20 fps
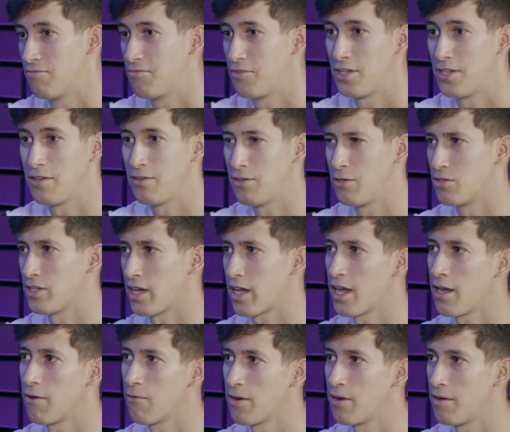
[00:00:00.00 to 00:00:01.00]
Mm-hmm. He, he, was like,
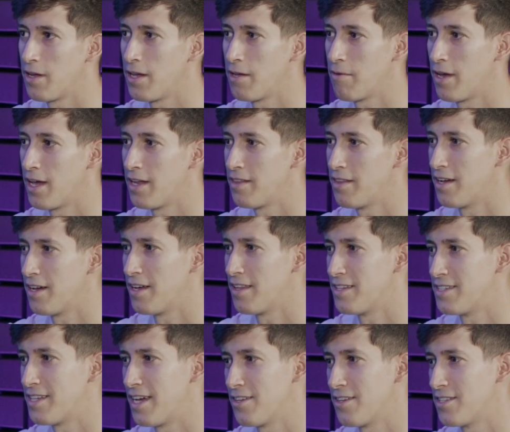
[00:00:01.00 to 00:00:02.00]
"Hey, hey man, uh,
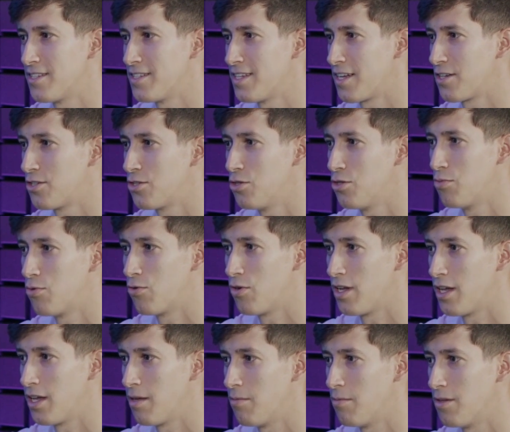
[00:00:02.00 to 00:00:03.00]
this house is like
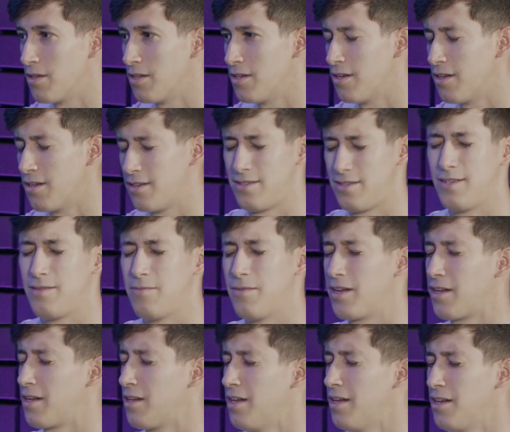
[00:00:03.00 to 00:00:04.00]
2.8 million dollars," and I'm
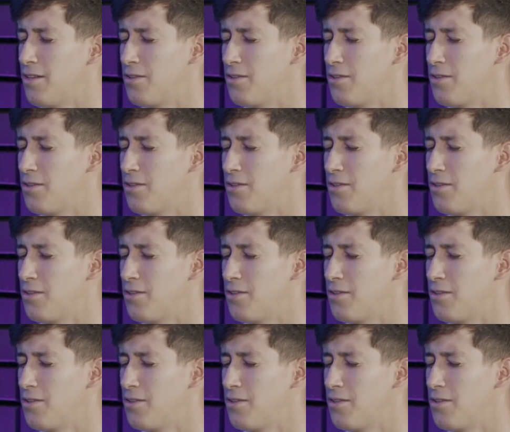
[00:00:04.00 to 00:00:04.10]
like,